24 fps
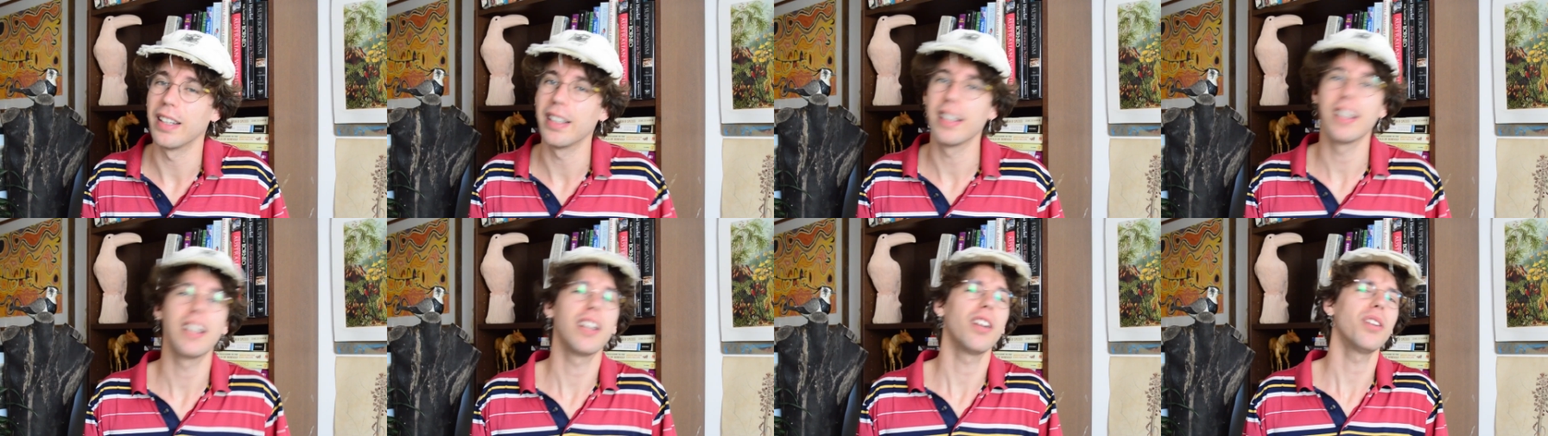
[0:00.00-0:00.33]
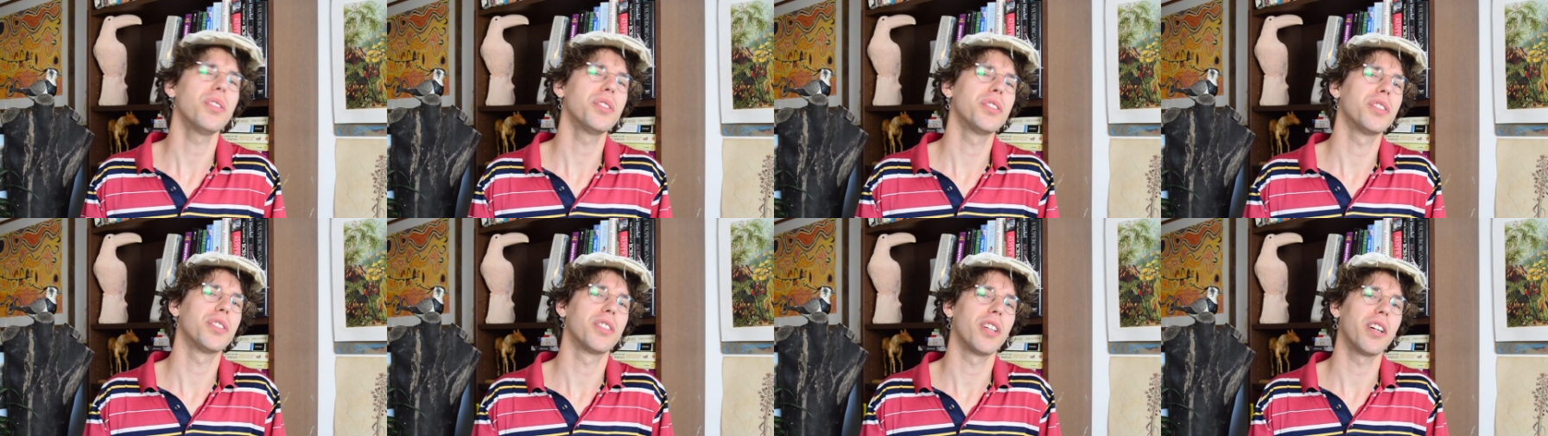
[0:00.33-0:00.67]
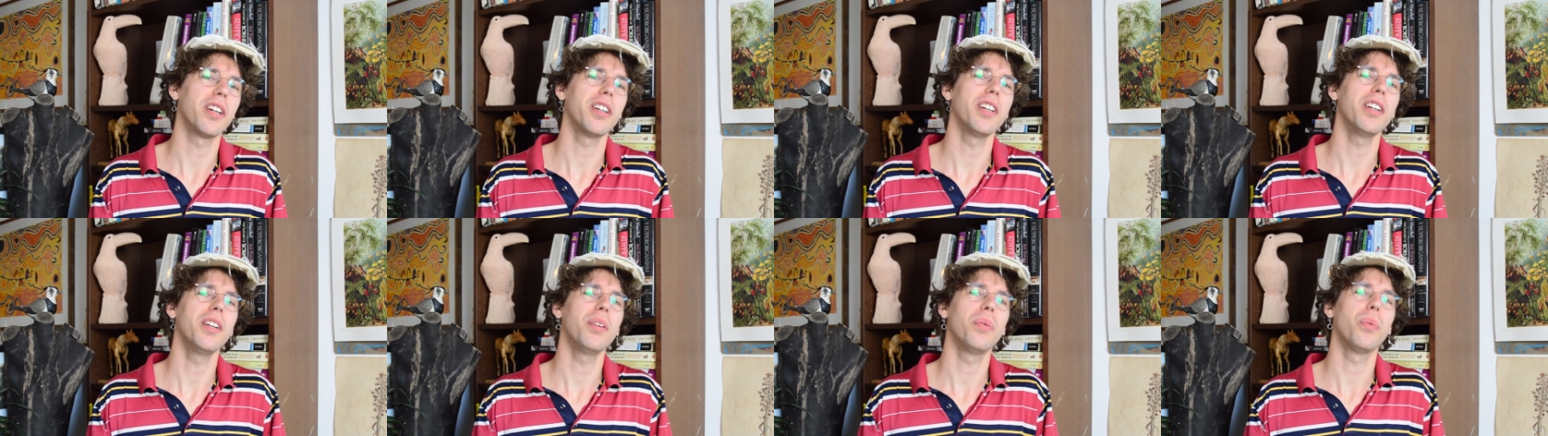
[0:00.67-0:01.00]
It all
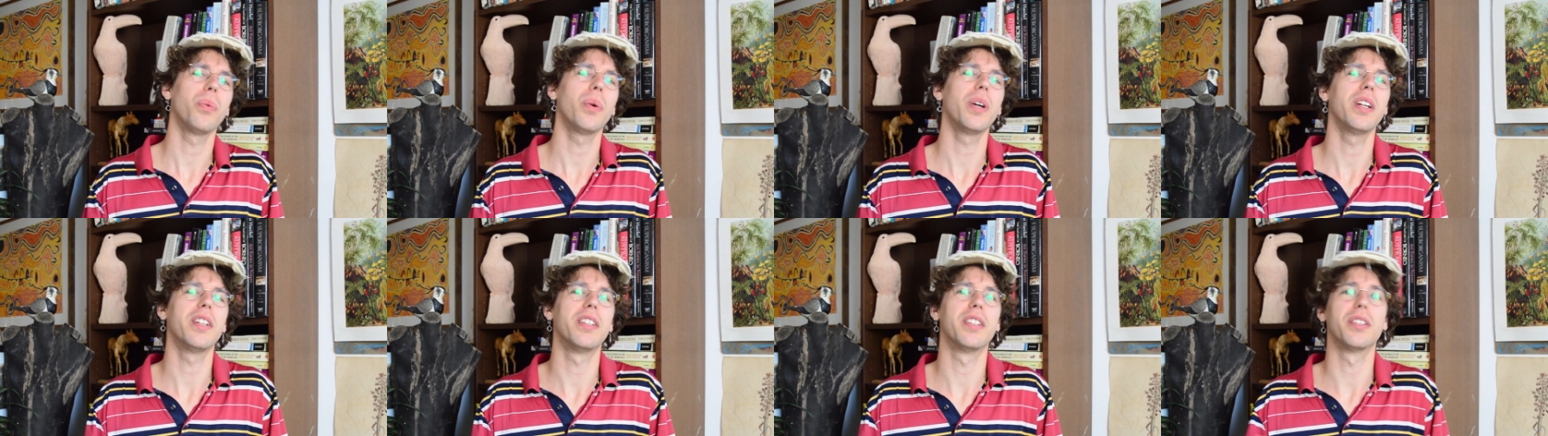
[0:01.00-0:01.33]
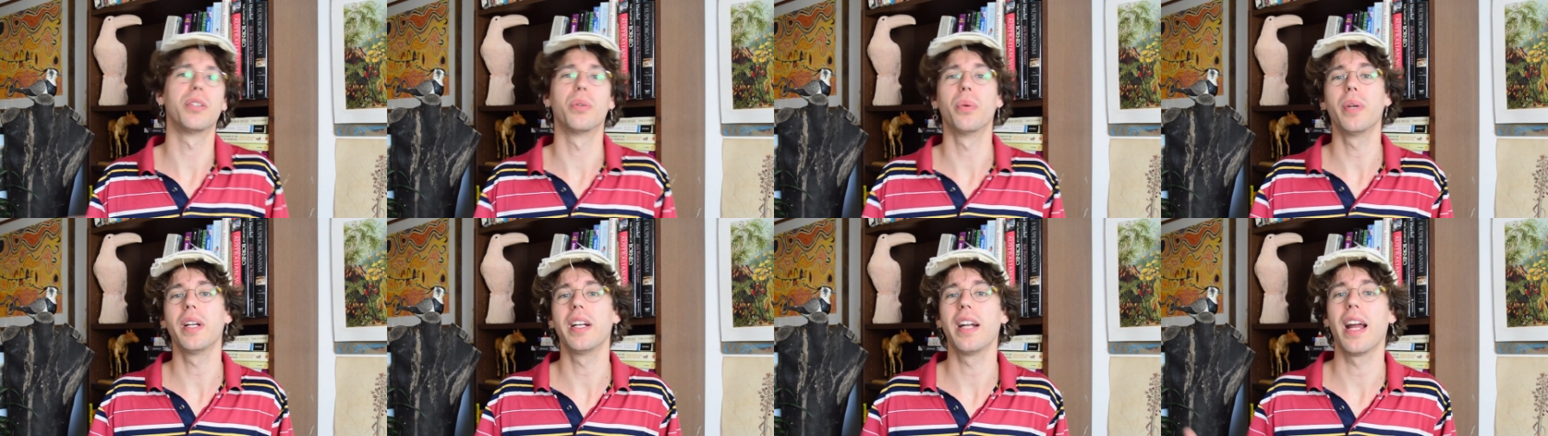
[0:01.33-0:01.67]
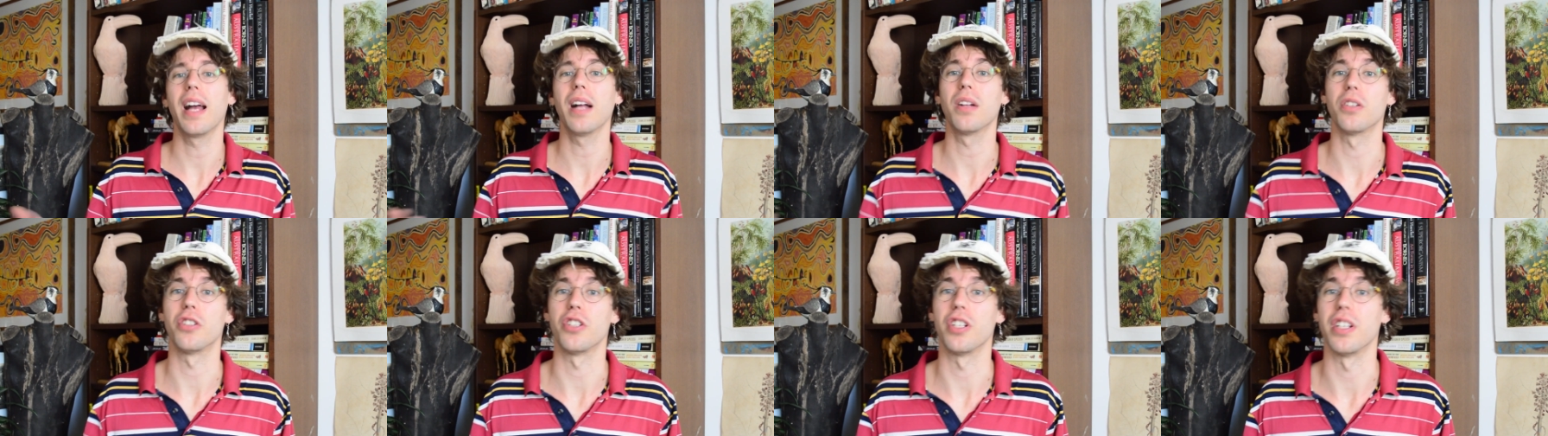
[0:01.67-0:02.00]
started with the green
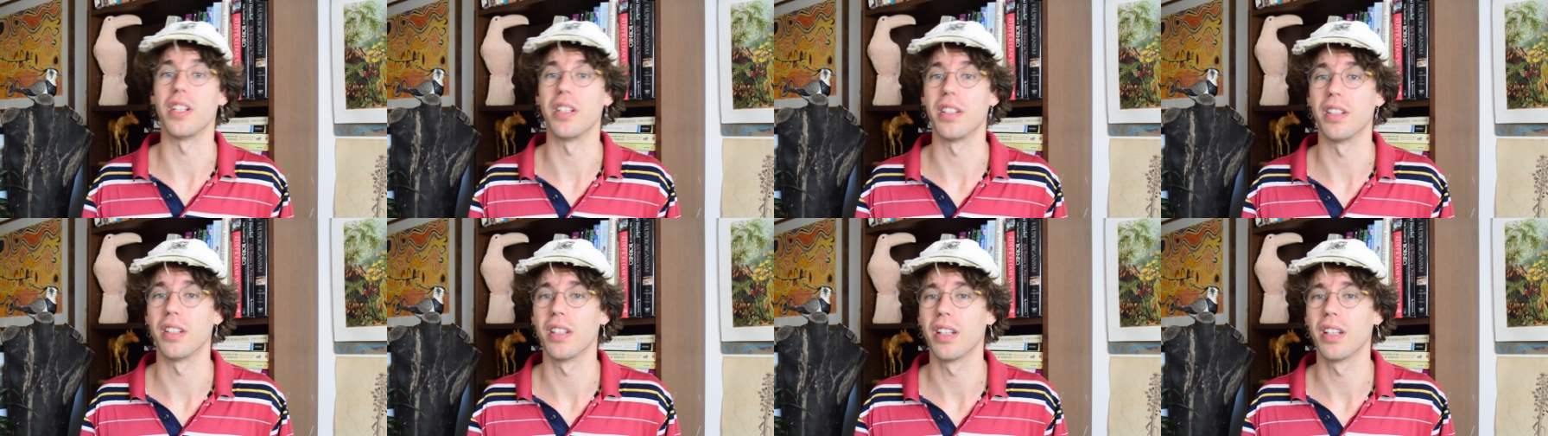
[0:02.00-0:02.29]
algae.